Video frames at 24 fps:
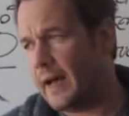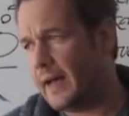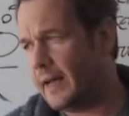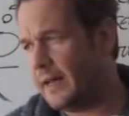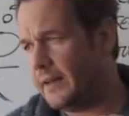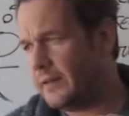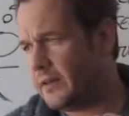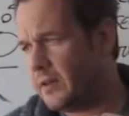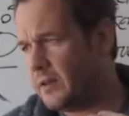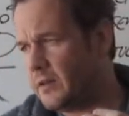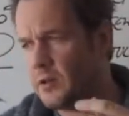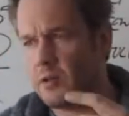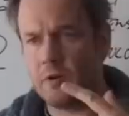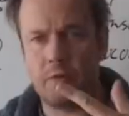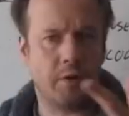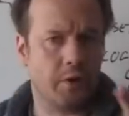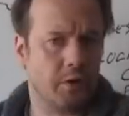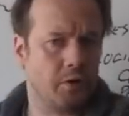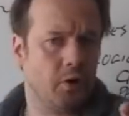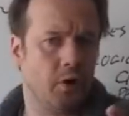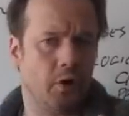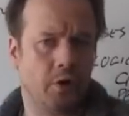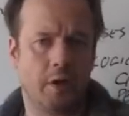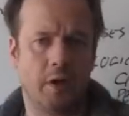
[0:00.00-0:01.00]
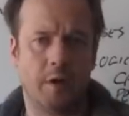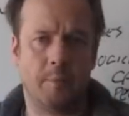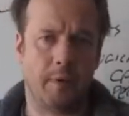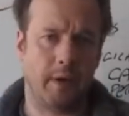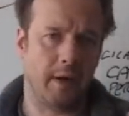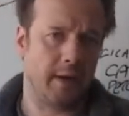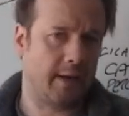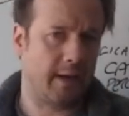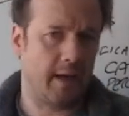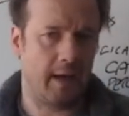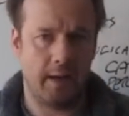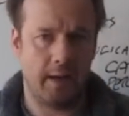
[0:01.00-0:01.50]
And you know, you're talking
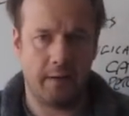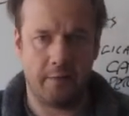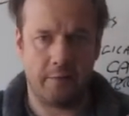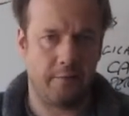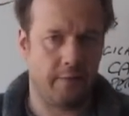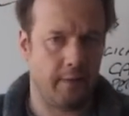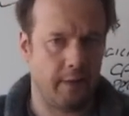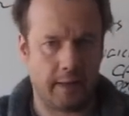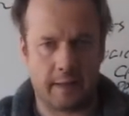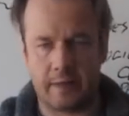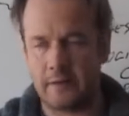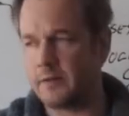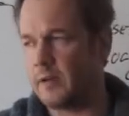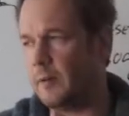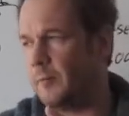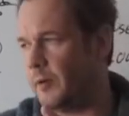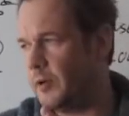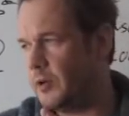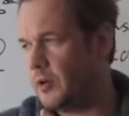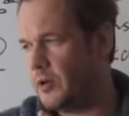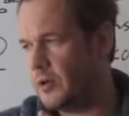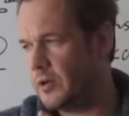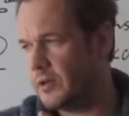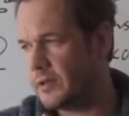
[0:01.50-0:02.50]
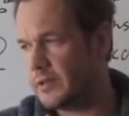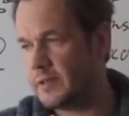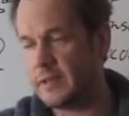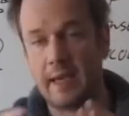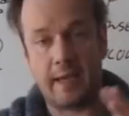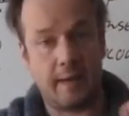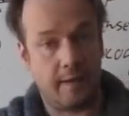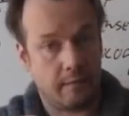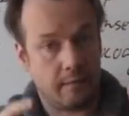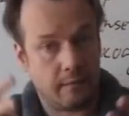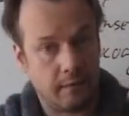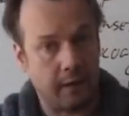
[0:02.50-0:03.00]
about kind of like someone who is,
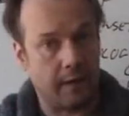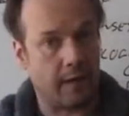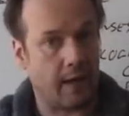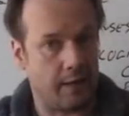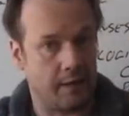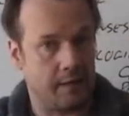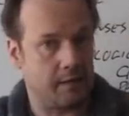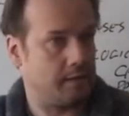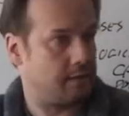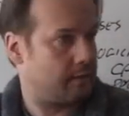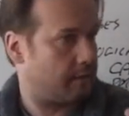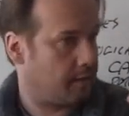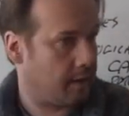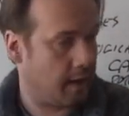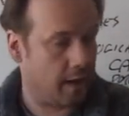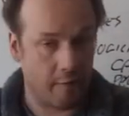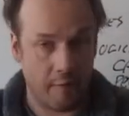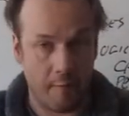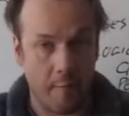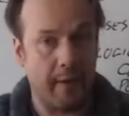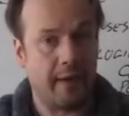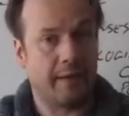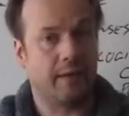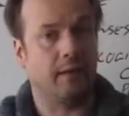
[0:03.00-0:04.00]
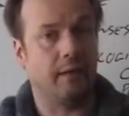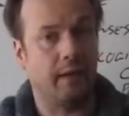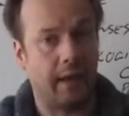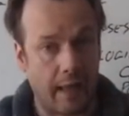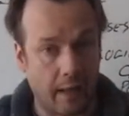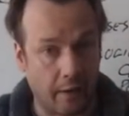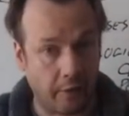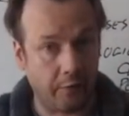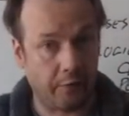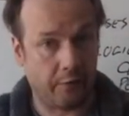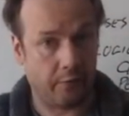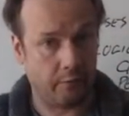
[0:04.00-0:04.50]
say, has kind of mental
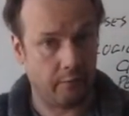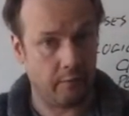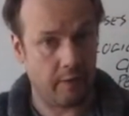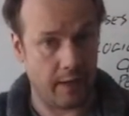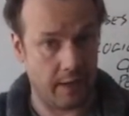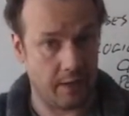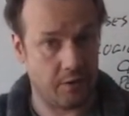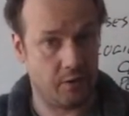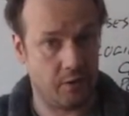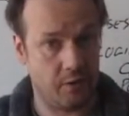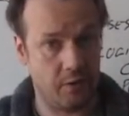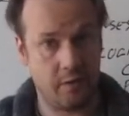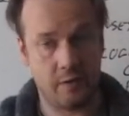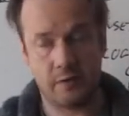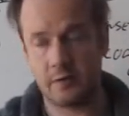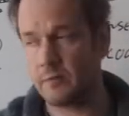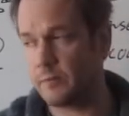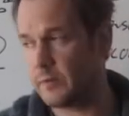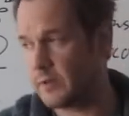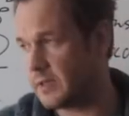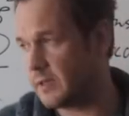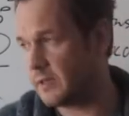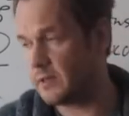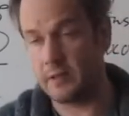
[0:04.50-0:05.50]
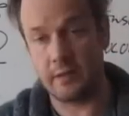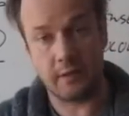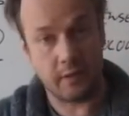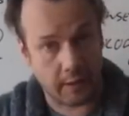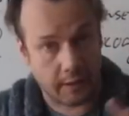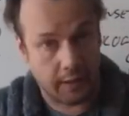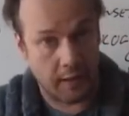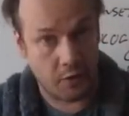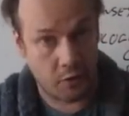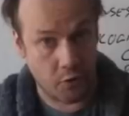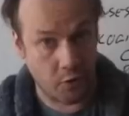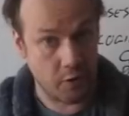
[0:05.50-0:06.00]
health issues, which
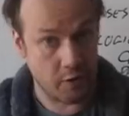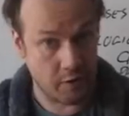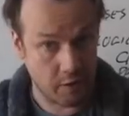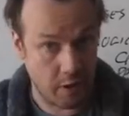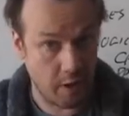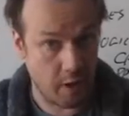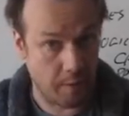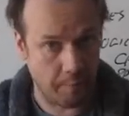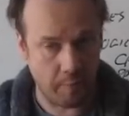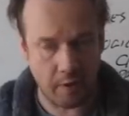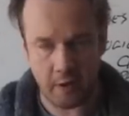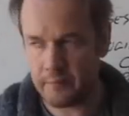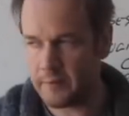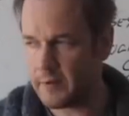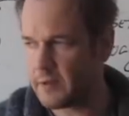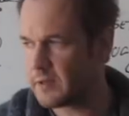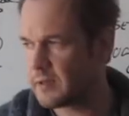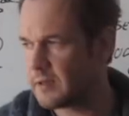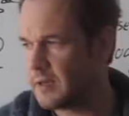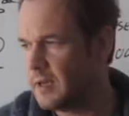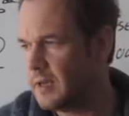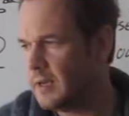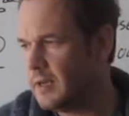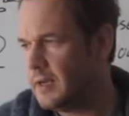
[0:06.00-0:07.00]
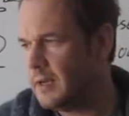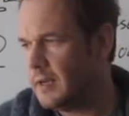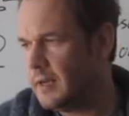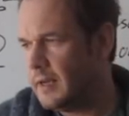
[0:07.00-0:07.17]
is like a huge number of us.